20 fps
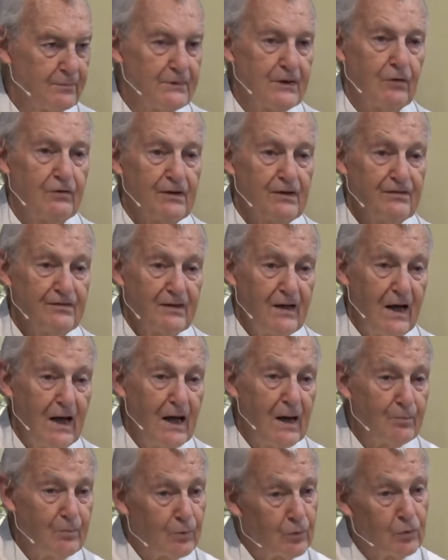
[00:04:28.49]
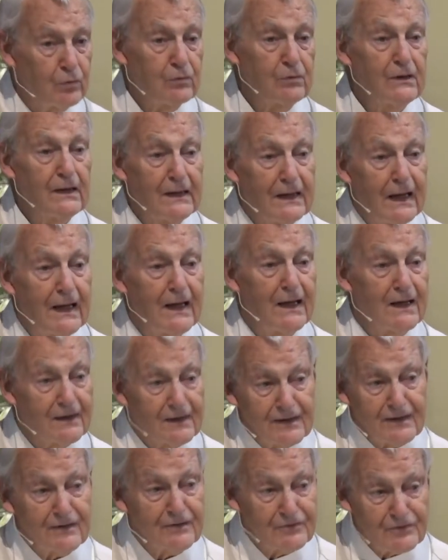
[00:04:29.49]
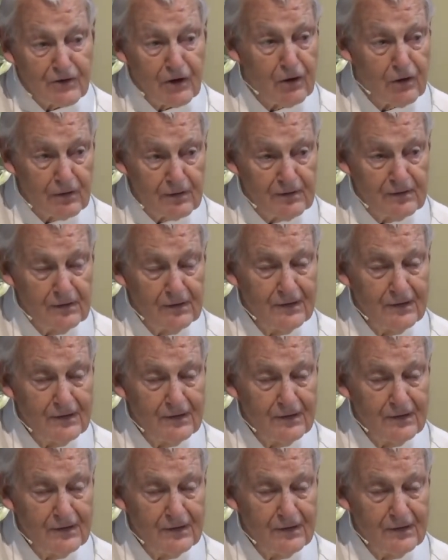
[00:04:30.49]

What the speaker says: Now he's Abu Eleazar.